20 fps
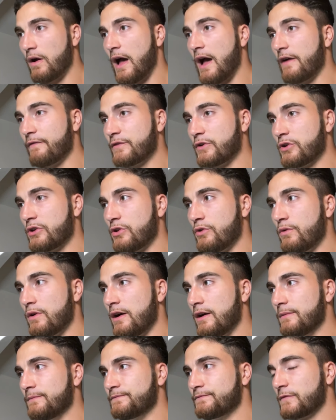after you
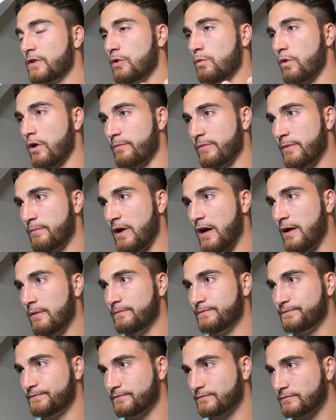warmed them
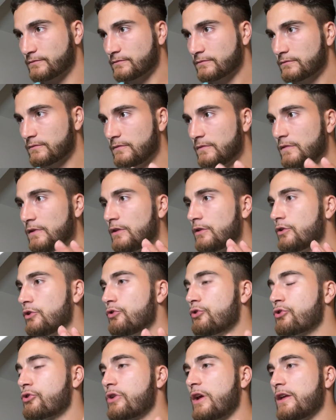up, you
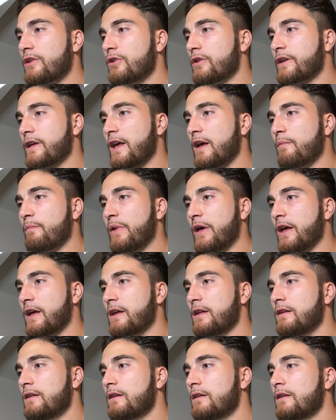create your
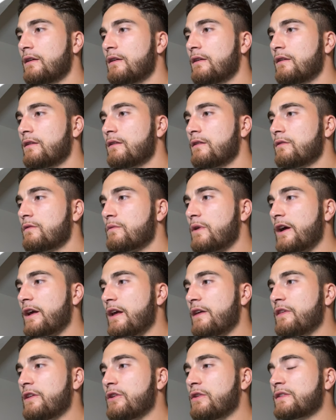campaign, right?
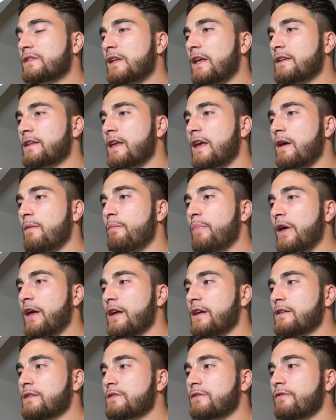And then you send
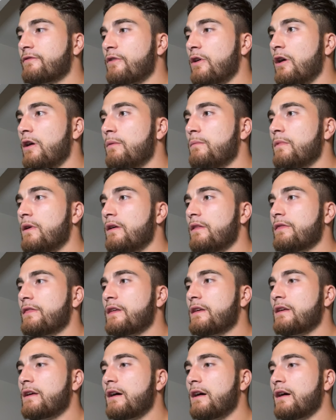campaigns from
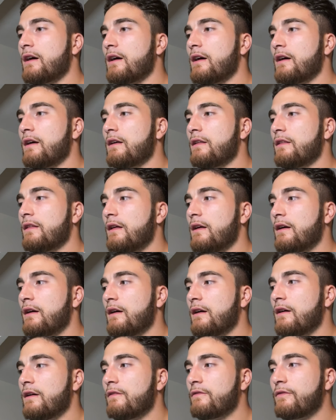the
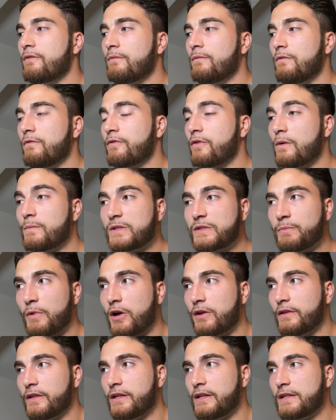from
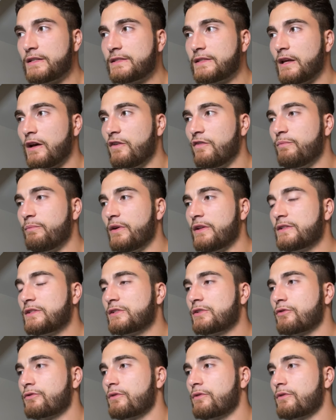SmartLead itself, but